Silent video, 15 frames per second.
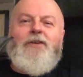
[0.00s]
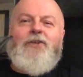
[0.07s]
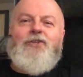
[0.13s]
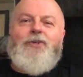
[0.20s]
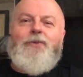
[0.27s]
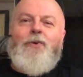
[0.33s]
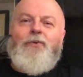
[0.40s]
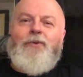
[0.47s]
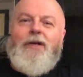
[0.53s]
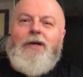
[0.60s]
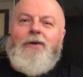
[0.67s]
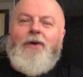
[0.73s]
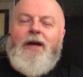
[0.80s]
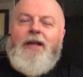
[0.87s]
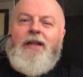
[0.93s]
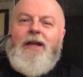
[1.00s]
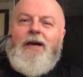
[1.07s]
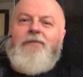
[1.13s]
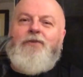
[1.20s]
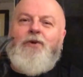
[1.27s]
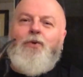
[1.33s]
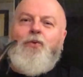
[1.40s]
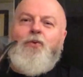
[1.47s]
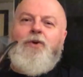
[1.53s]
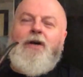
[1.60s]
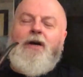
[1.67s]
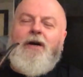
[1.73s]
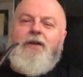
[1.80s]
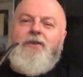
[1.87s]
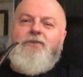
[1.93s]
As you all know, I love all
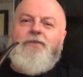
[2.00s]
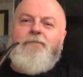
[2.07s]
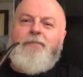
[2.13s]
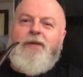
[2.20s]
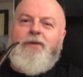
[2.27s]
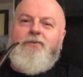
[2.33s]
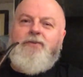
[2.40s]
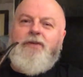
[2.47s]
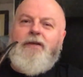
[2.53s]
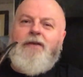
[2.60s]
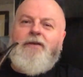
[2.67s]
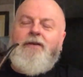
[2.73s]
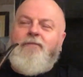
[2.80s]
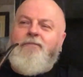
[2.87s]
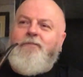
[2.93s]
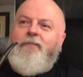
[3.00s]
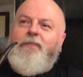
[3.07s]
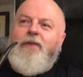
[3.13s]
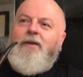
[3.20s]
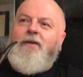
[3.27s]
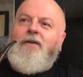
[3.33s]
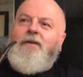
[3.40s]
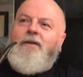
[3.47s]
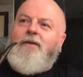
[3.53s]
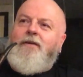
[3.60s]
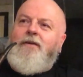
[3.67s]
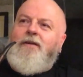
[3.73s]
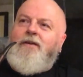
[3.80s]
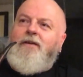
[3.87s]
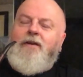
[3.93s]
kinds of music.
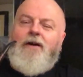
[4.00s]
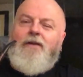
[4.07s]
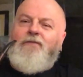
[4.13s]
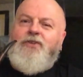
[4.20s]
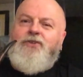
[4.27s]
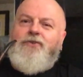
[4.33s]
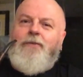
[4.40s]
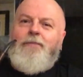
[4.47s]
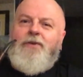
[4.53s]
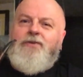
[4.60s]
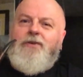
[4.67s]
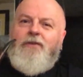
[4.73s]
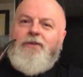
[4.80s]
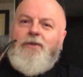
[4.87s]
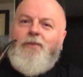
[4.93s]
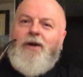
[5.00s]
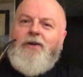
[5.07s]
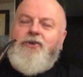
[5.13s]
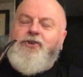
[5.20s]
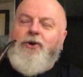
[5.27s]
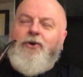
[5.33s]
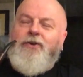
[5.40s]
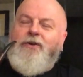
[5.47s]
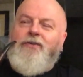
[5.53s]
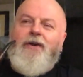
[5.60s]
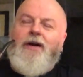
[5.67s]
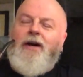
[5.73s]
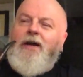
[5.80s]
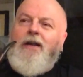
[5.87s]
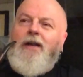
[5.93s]
Can't restrict myself to one
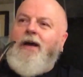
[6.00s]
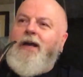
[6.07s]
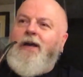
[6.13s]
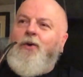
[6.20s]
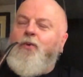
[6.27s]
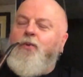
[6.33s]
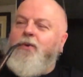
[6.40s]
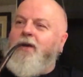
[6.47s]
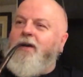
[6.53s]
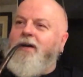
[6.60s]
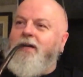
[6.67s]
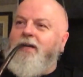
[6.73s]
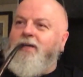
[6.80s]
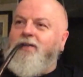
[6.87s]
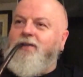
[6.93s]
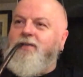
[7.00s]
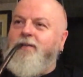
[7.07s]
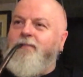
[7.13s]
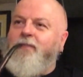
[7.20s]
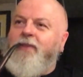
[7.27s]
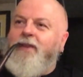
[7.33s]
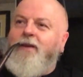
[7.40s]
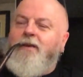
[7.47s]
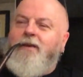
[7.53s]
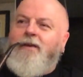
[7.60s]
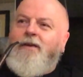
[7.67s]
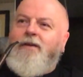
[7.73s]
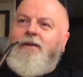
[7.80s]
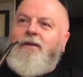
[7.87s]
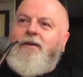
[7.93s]
genre, I like all kinds.
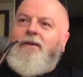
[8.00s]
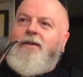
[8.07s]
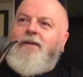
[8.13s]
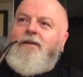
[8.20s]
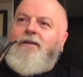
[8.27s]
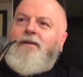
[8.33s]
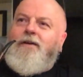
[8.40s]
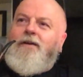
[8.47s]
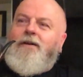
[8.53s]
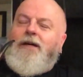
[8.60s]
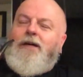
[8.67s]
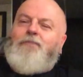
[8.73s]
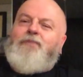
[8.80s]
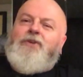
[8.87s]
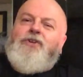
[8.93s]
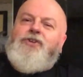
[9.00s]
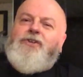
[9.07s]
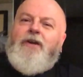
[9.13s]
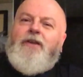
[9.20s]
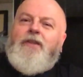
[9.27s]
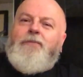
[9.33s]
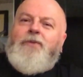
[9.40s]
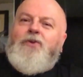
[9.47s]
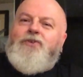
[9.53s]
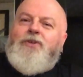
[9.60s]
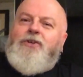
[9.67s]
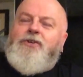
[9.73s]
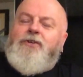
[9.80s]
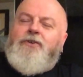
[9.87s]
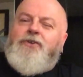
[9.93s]
I appreciate the
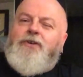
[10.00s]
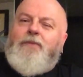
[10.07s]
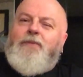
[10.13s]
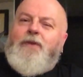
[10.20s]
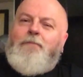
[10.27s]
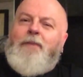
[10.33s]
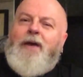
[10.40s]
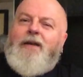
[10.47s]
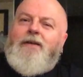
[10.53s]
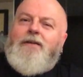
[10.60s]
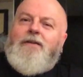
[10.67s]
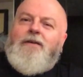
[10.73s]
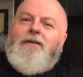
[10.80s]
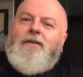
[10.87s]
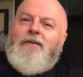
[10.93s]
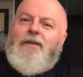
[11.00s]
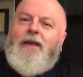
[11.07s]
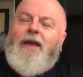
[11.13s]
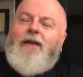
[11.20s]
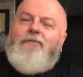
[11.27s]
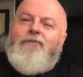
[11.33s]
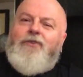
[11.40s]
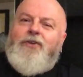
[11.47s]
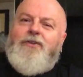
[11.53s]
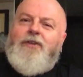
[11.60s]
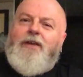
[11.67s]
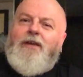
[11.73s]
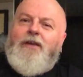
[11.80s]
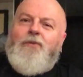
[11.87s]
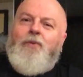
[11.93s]
musicianship, the melody,
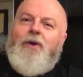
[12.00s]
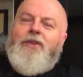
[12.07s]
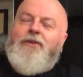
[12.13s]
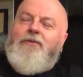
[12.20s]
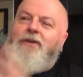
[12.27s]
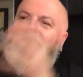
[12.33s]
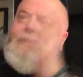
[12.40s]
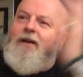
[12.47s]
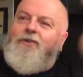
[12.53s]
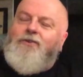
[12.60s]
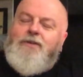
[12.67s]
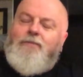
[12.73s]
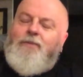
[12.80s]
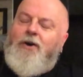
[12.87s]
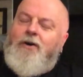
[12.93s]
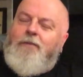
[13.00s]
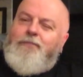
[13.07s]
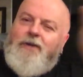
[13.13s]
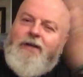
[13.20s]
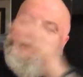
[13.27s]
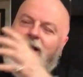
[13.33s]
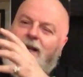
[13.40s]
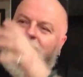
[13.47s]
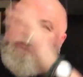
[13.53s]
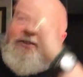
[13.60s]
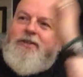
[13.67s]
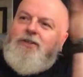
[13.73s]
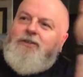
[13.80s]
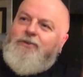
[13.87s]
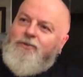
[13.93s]
everything, whether it goes from opera,
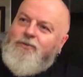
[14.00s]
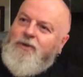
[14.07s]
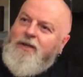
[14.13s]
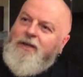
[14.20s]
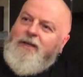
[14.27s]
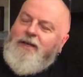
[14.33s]
classical,